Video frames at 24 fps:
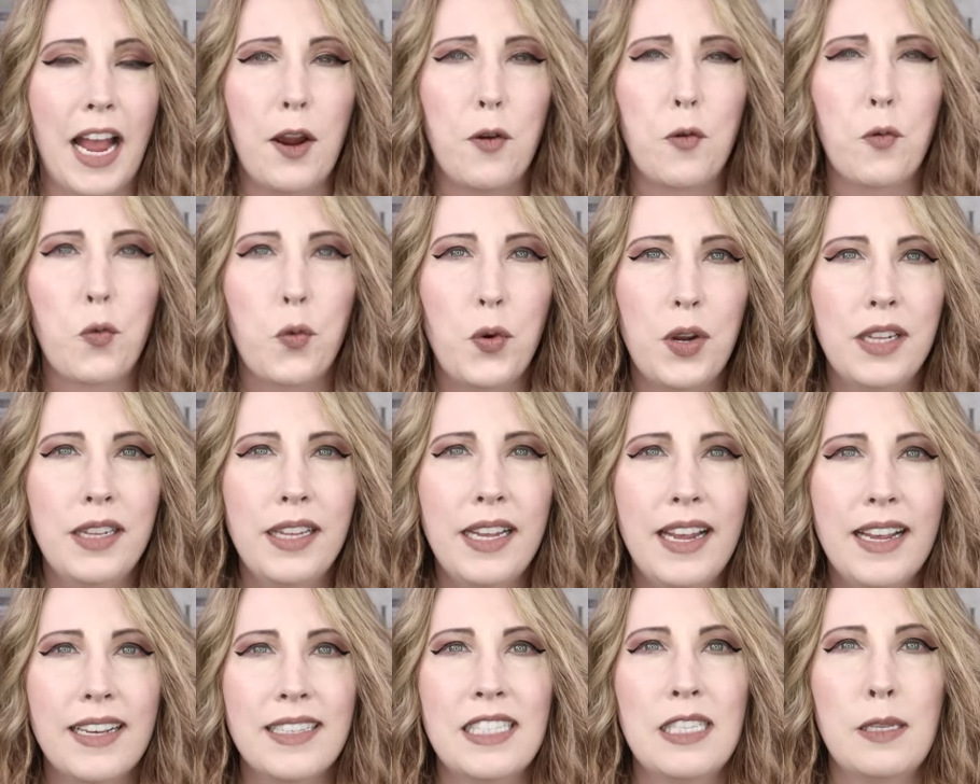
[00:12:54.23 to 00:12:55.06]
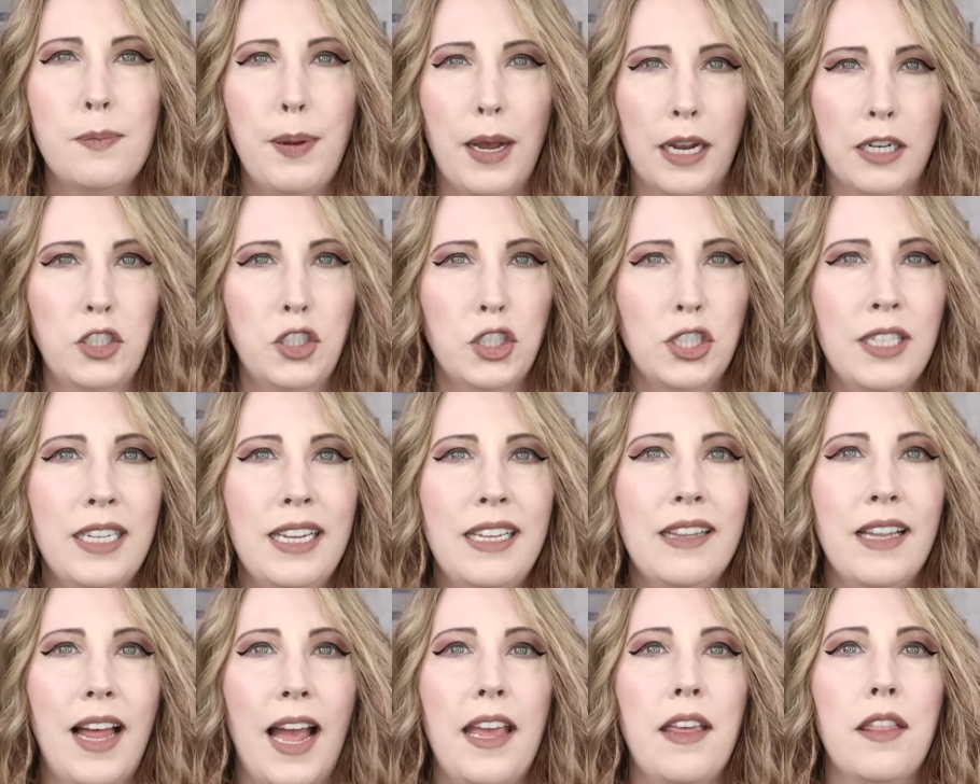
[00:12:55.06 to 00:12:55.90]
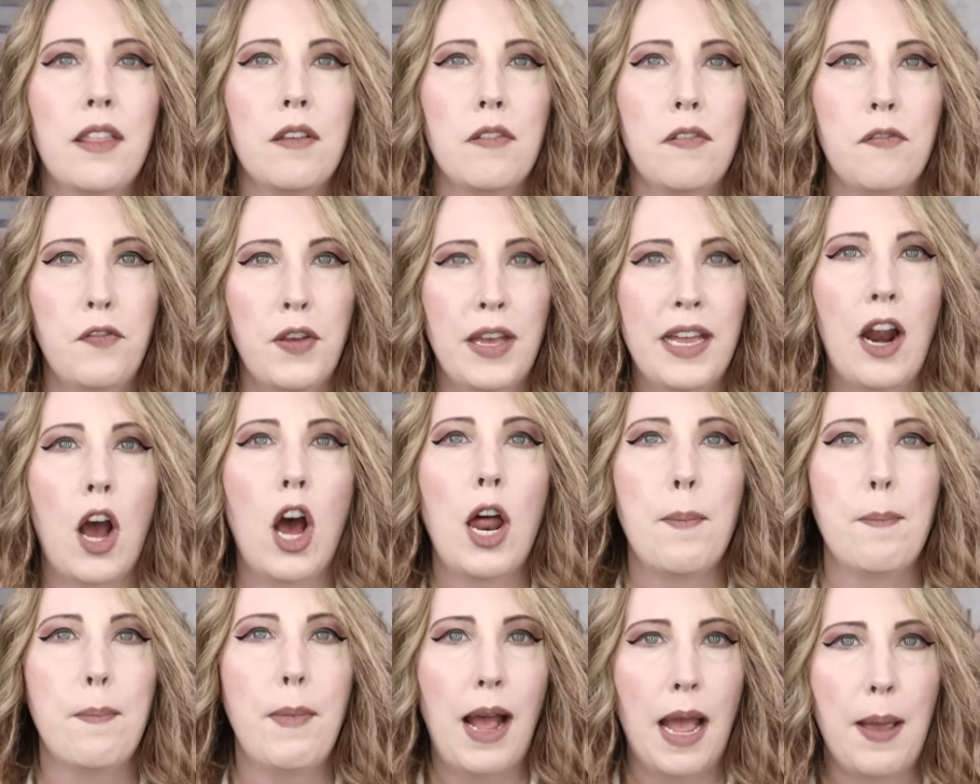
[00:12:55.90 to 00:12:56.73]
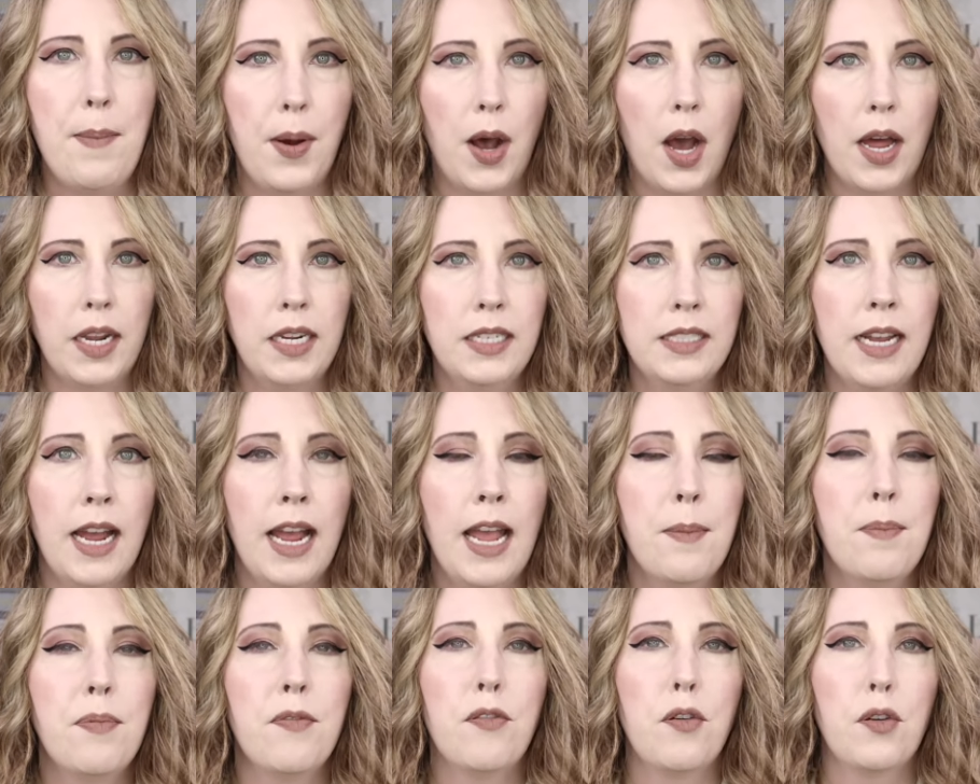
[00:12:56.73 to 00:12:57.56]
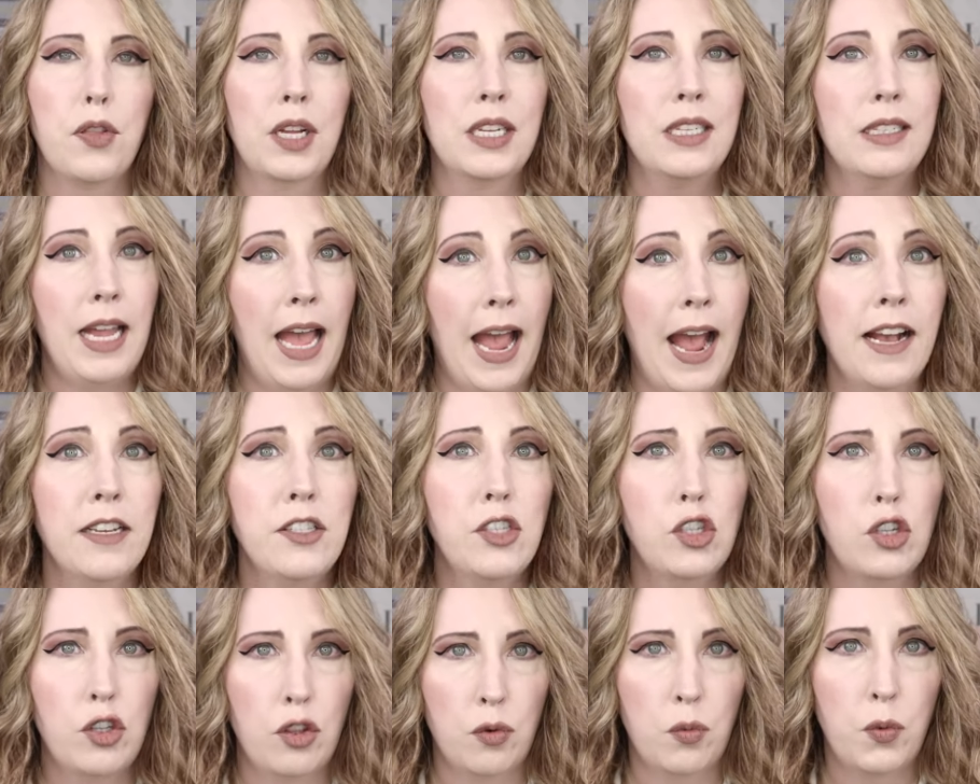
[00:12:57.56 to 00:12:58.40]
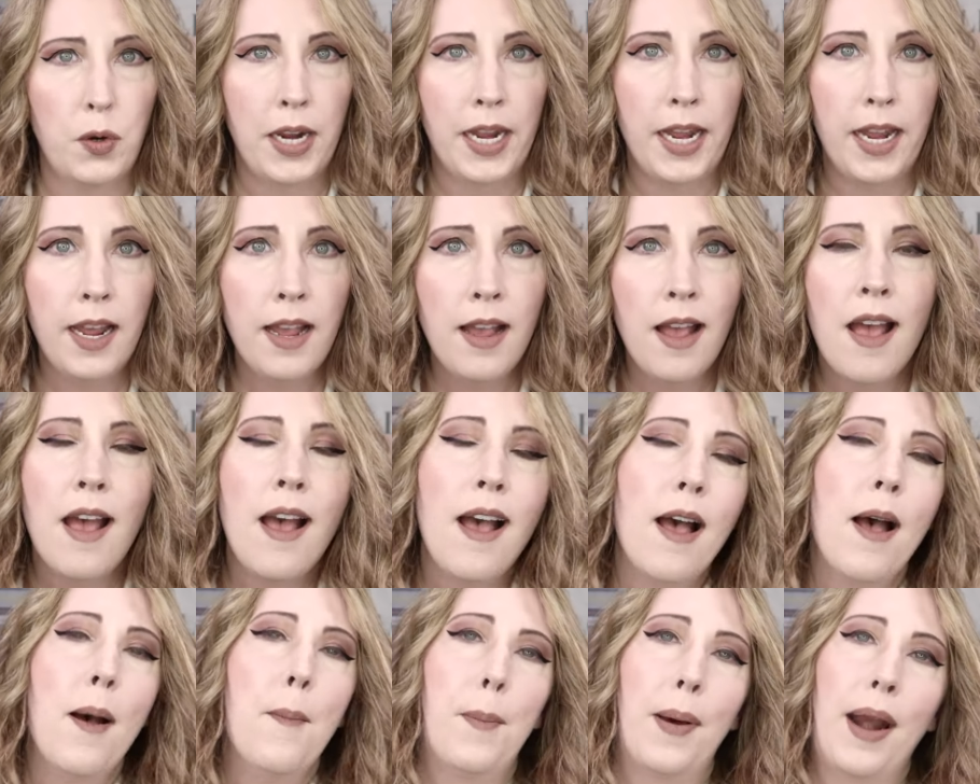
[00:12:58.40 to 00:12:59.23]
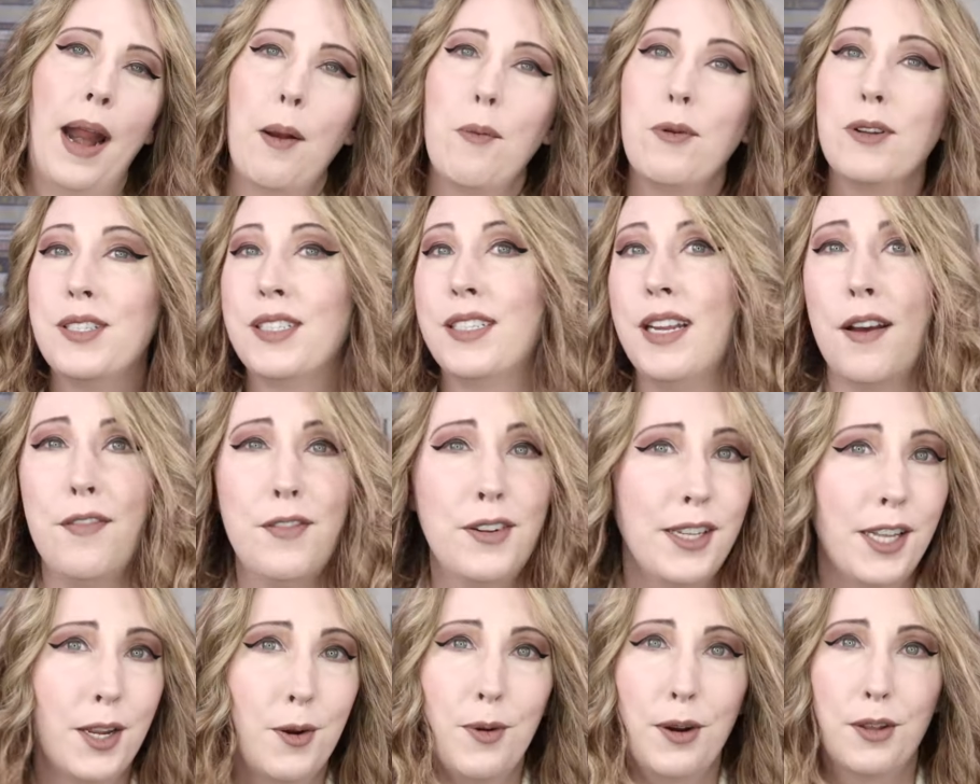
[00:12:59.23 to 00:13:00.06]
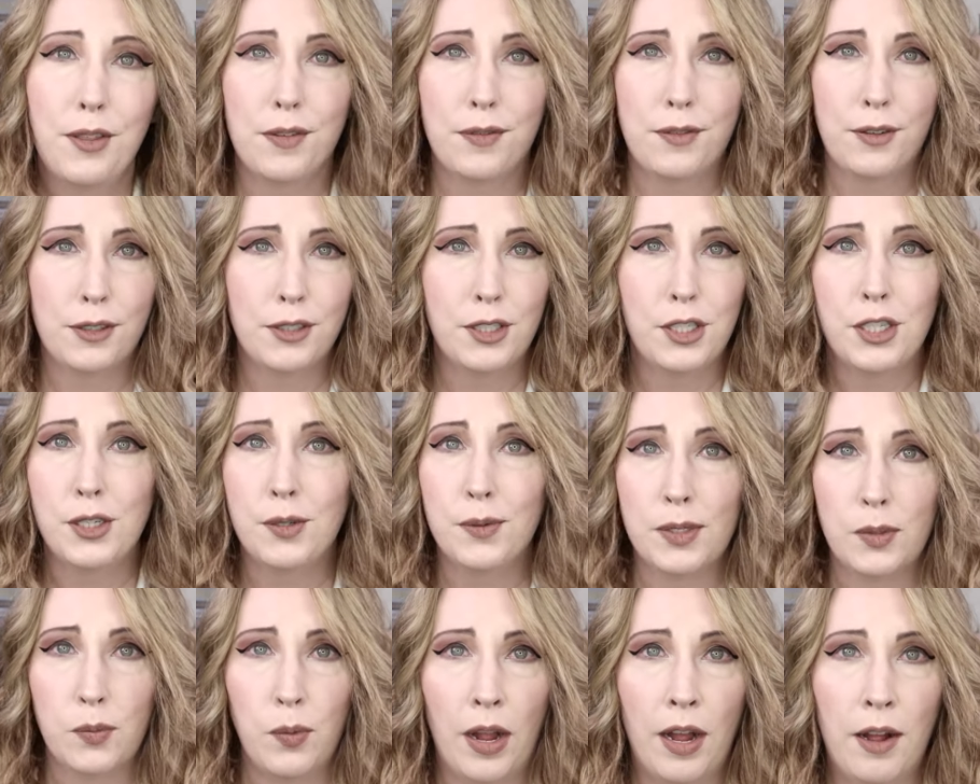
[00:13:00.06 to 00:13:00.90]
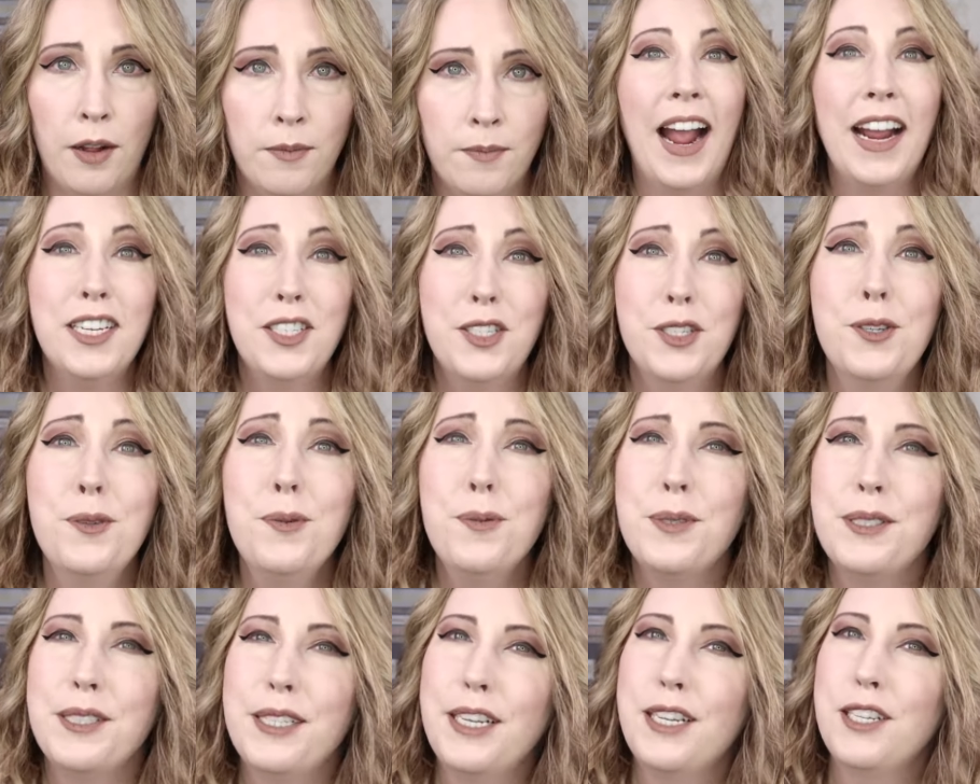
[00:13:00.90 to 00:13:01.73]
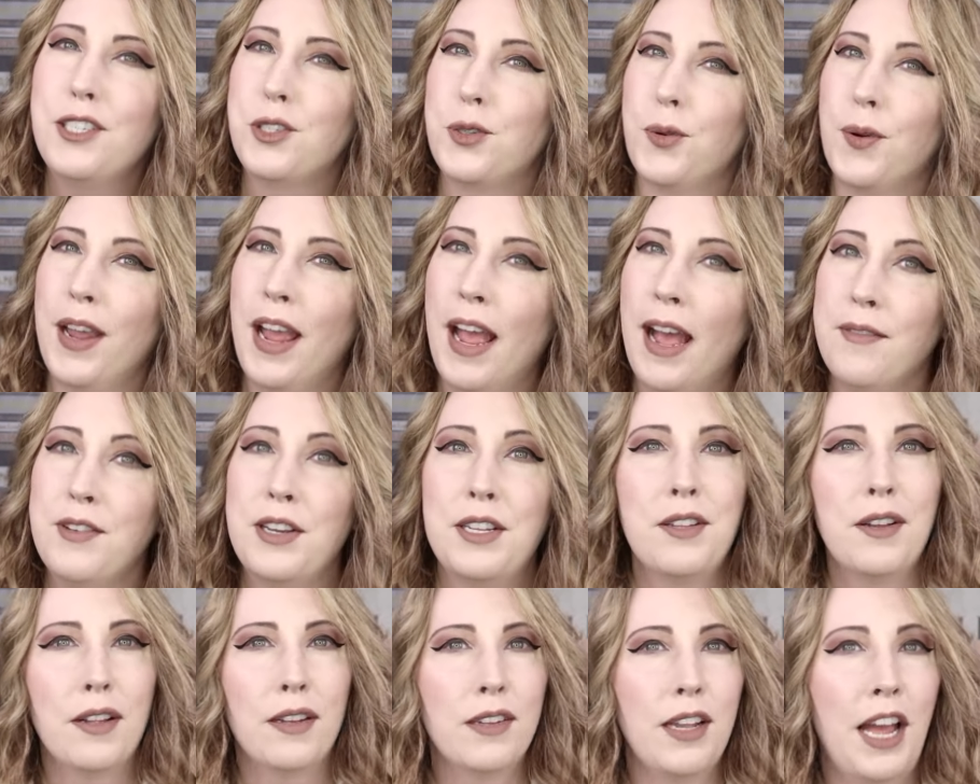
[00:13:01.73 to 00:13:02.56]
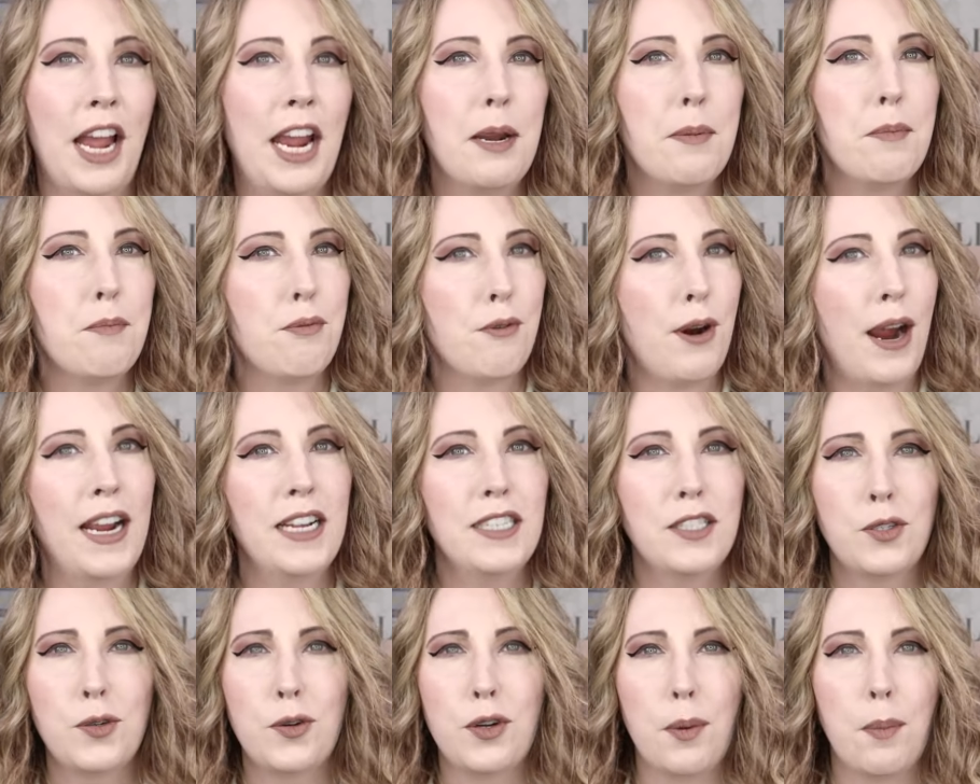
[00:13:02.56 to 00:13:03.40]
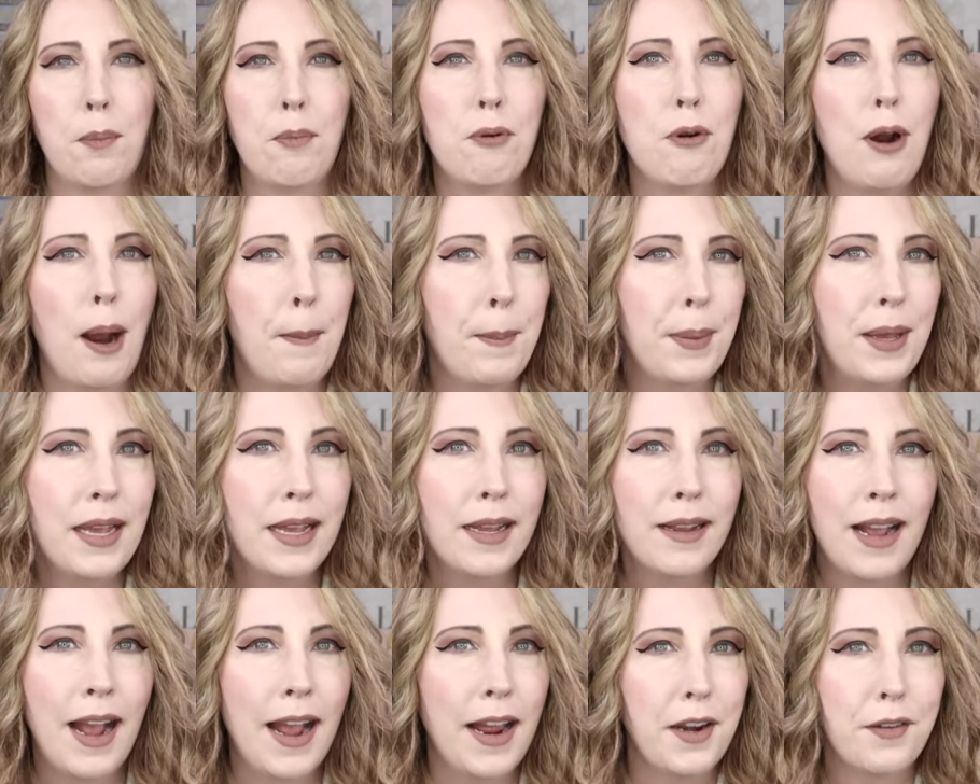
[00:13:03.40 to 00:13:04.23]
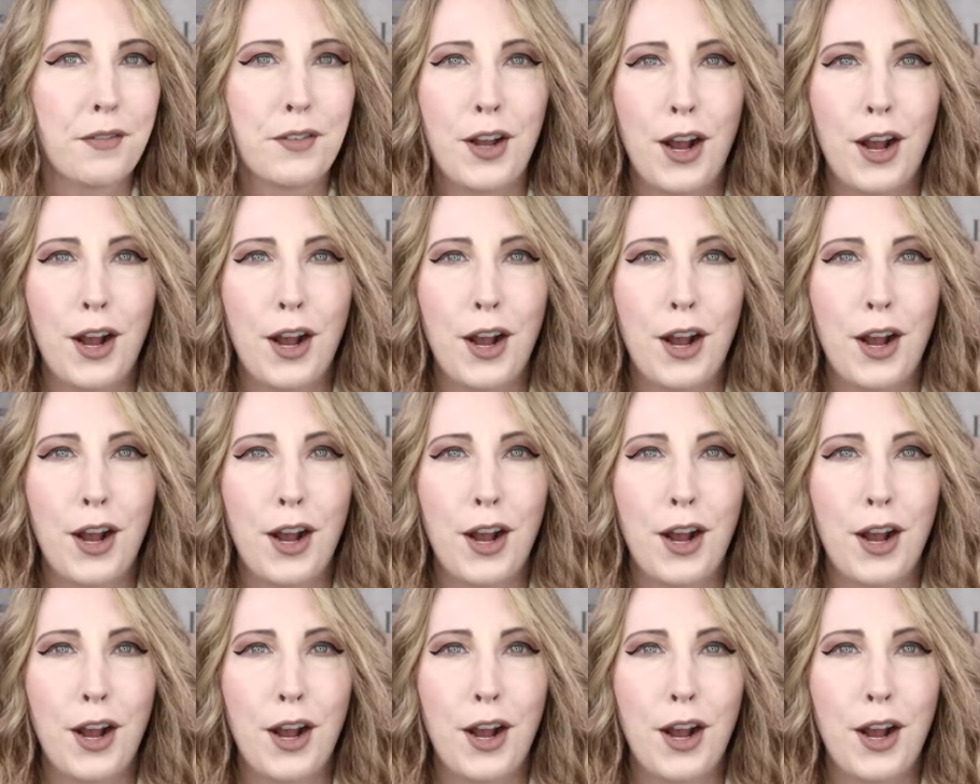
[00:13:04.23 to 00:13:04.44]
I really especially like the fit on my body type for the last 3, but I will definitely wear the first 2 as well. I do really enjoy having the light, bright, sort of preppy kind of